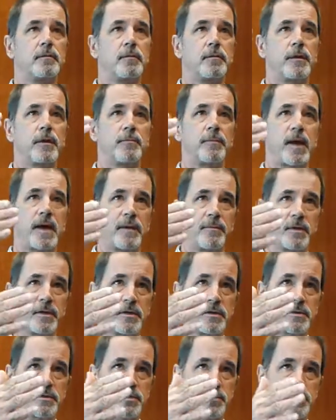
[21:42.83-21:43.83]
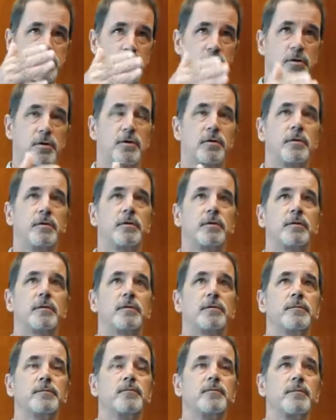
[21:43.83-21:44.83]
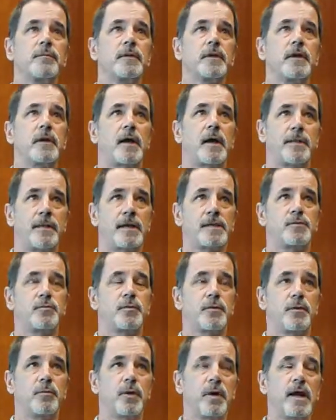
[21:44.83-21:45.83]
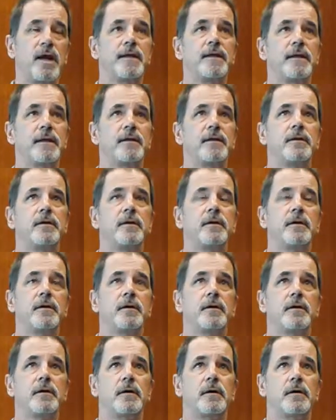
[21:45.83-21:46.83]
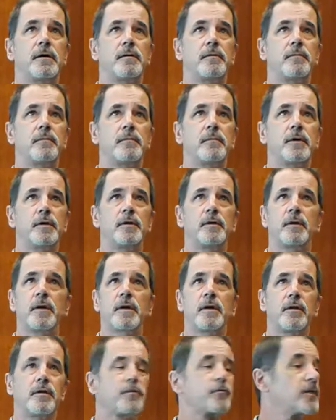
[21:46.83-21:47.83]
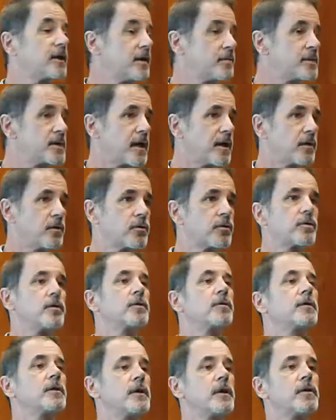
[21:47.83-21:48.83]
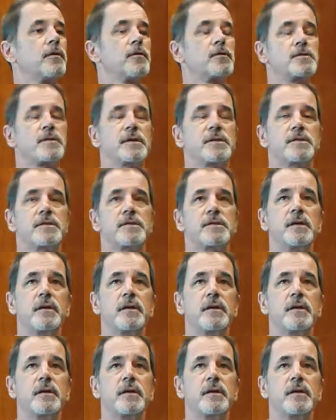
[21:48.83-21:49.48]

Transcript: The Miami Circle, that's the one I did. I don't know, Freedom Tower, those places.